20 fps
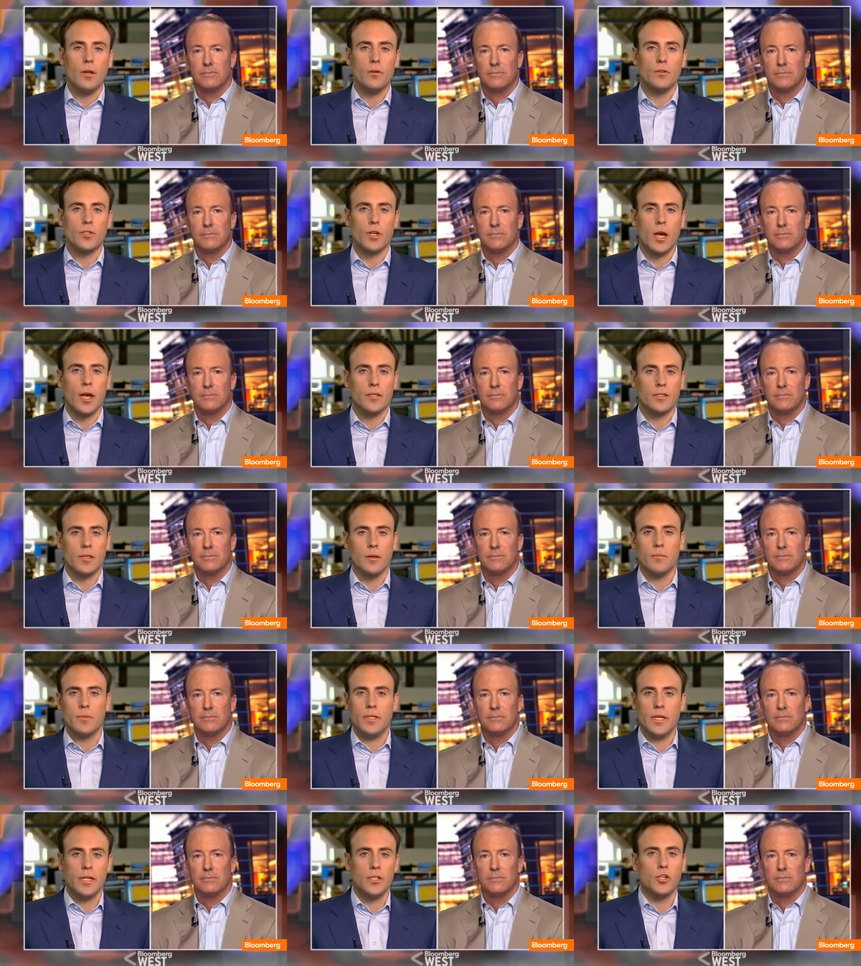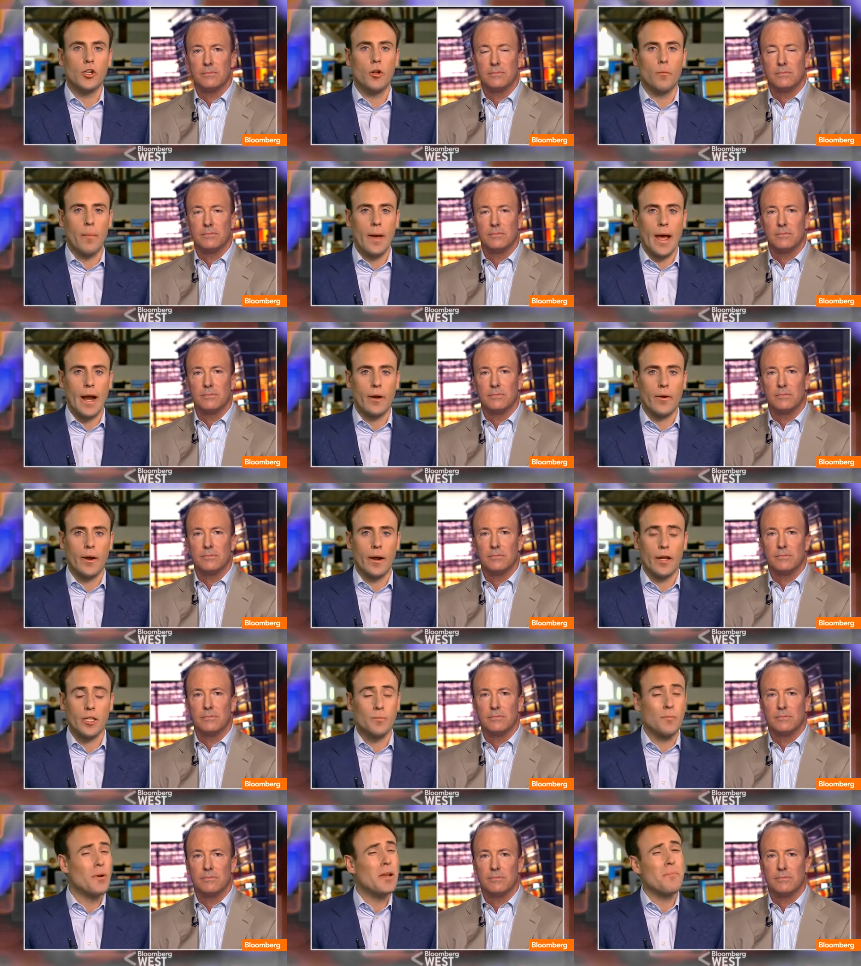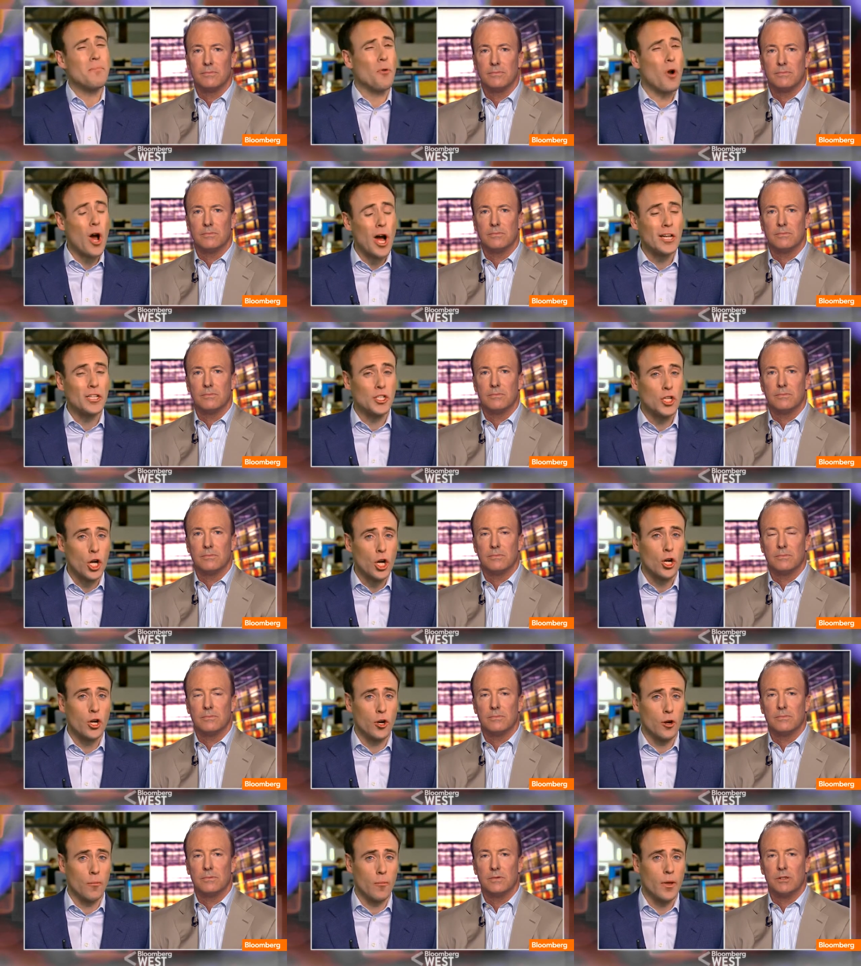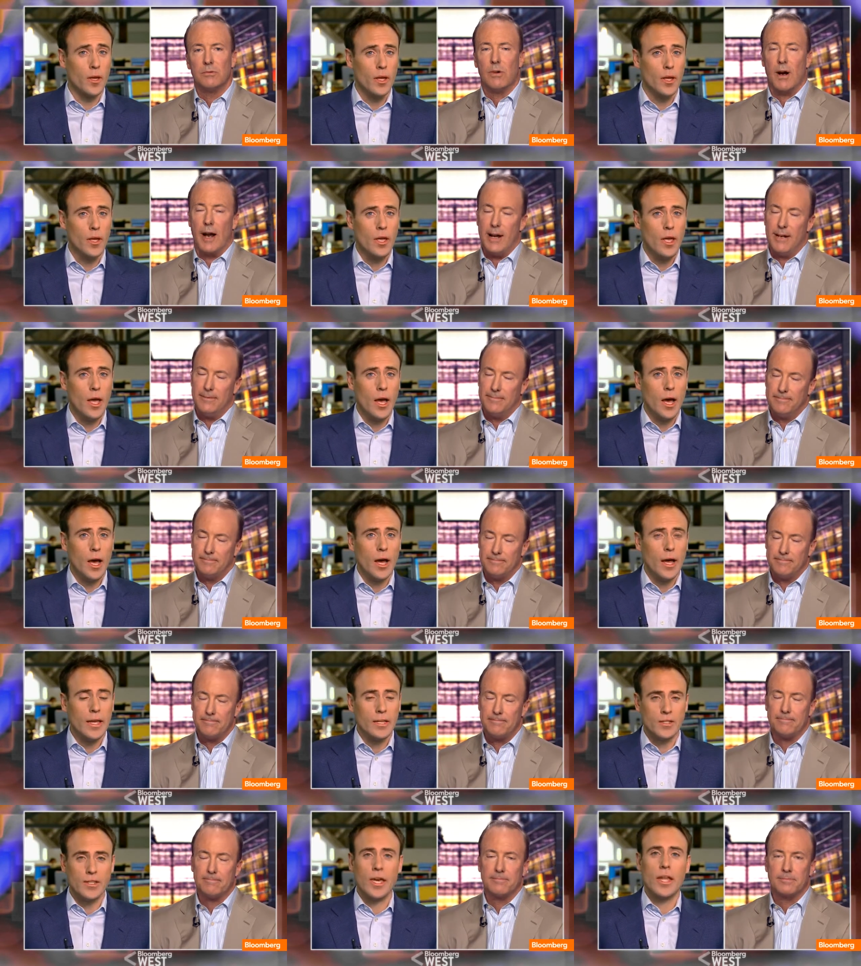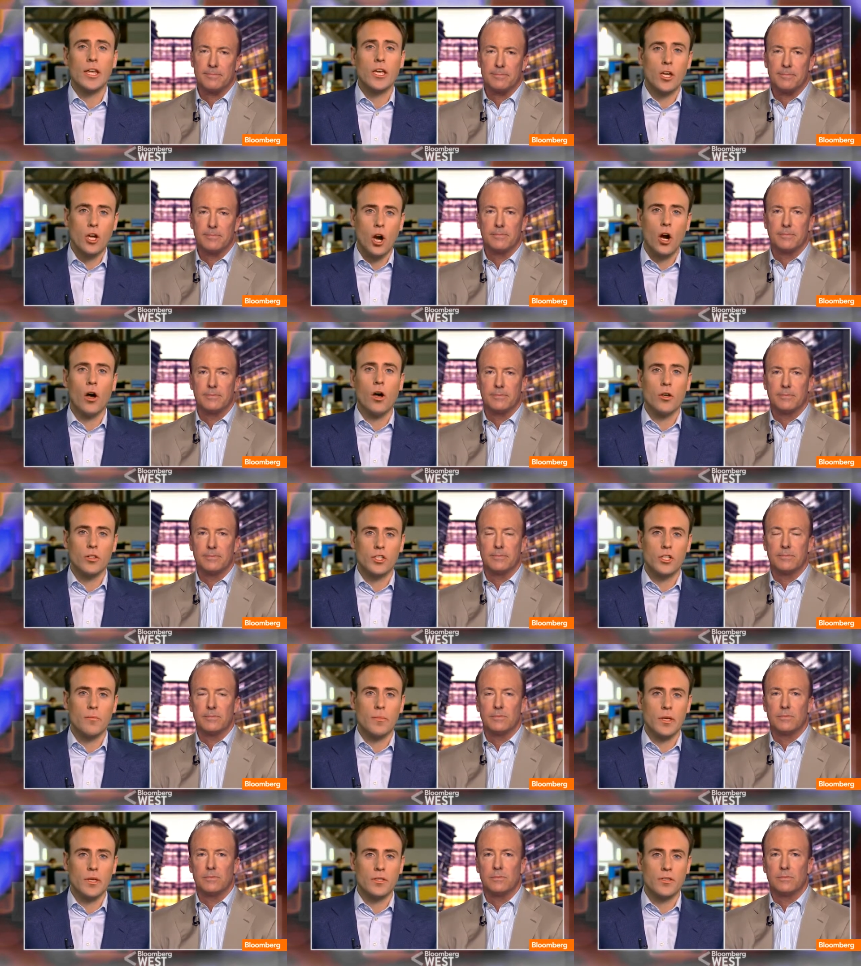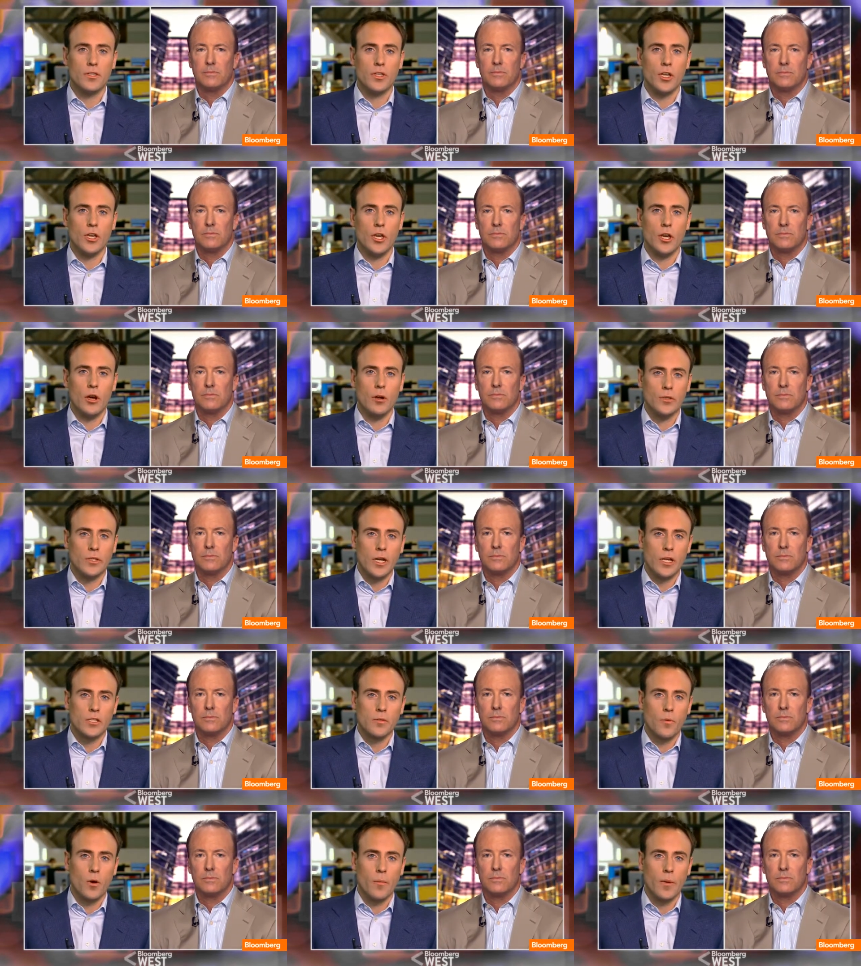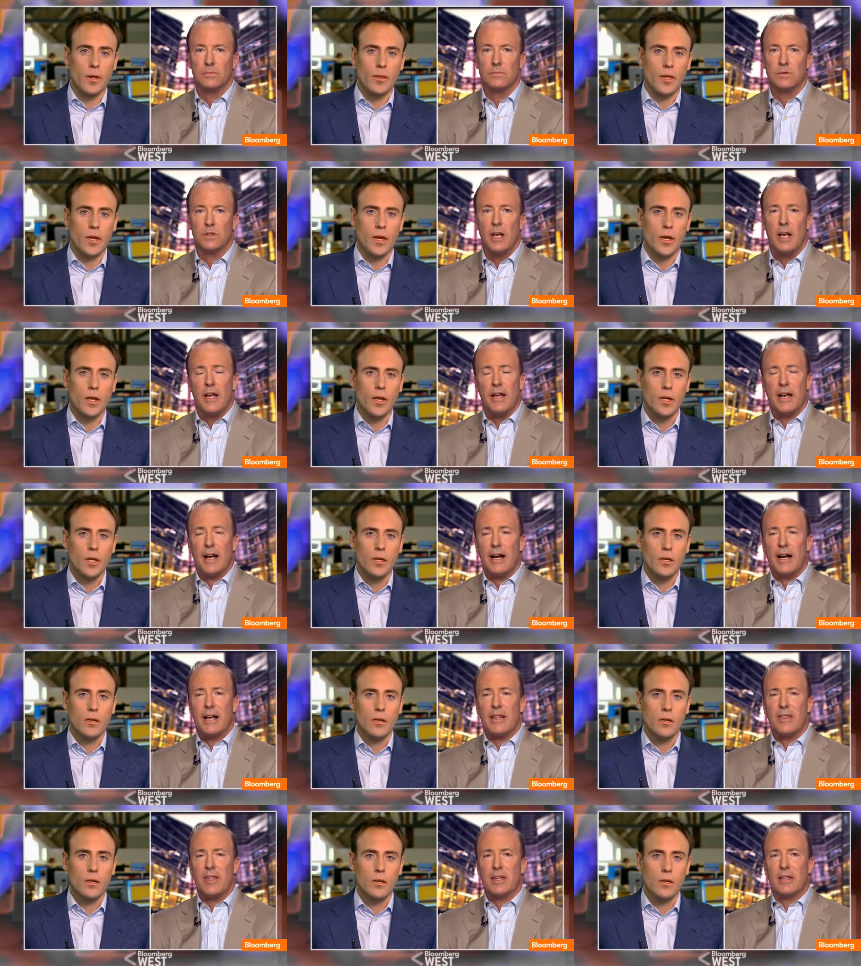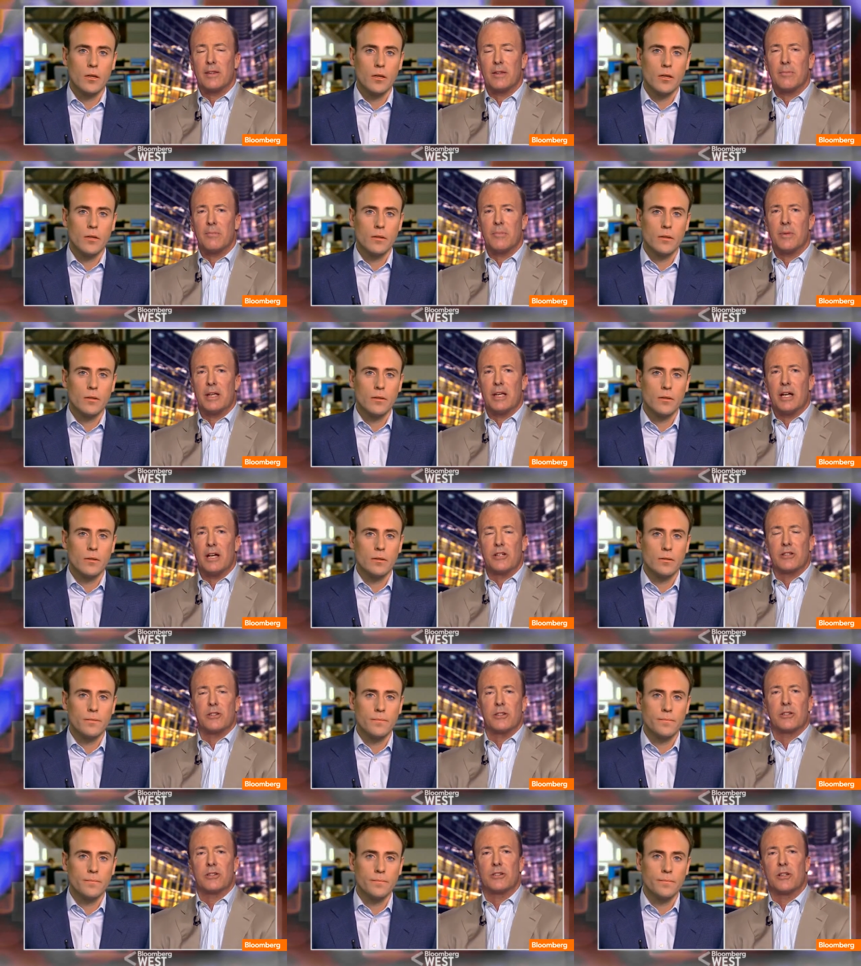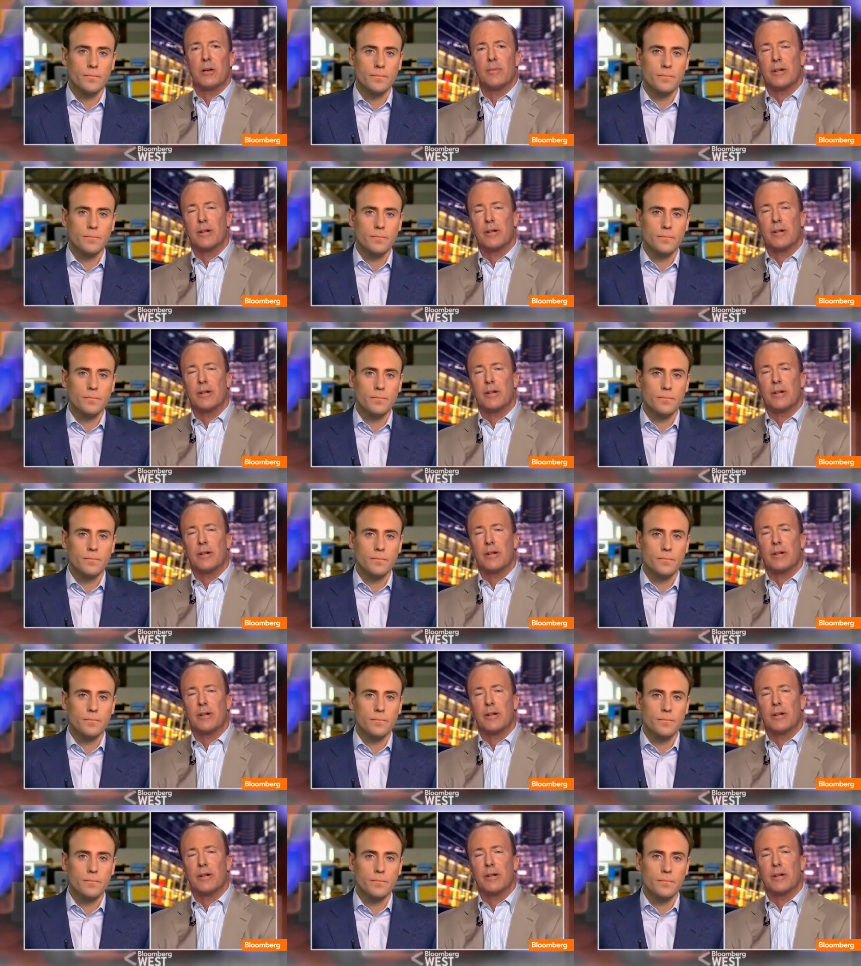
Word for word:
Speaker 1: who's got some digital background, it's a pretty broad term, right. uh, is getting calls to be a CEO. Tell us more about that.
Speaker 2: Yeah, I think that because there's so